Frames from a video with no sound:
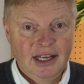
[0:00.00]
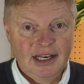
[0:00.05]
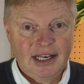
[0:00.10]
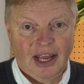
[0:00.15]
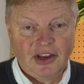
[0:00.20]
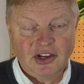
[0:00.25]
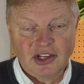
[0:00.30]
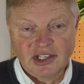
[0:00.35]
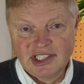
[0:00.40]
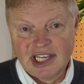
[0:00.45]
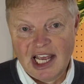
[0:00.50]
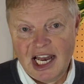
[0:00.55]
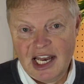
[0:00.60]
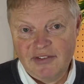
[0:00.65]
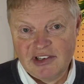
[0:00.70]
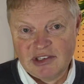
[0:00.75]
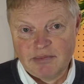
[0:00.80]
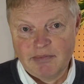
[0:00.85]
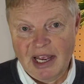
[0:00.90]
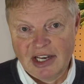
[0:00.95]
Now you can tell
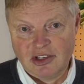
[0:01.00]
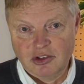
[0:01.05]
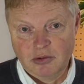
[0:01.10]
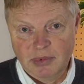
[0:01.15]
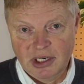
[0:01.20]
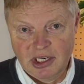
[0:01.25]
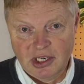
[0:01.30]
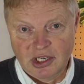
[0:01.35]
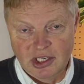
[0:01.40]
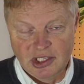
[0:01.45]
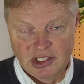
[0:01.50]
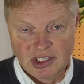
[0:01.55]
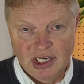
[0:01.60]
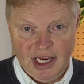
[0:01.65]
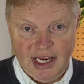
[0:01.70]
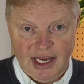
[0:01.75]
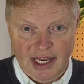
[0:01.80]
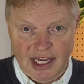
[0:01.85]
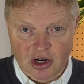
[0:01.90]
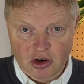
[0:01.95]
if it's metal because
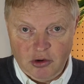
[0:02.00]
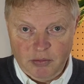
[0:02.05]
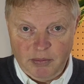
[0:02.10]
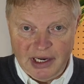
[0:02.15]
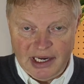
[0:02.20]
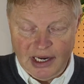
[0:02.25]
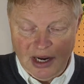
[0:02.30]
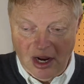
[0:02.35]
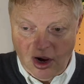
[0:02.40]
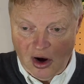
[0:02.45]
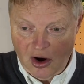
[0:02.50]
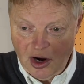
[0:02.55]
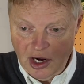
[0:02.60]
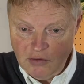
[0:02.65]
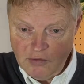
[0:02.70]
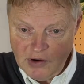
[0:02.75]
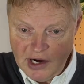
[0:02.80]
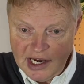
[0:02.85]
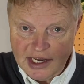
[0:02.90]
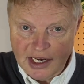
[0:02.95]
it will be high
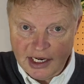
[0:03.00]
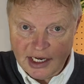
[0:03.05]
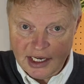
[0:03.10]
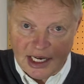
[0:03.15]
reading,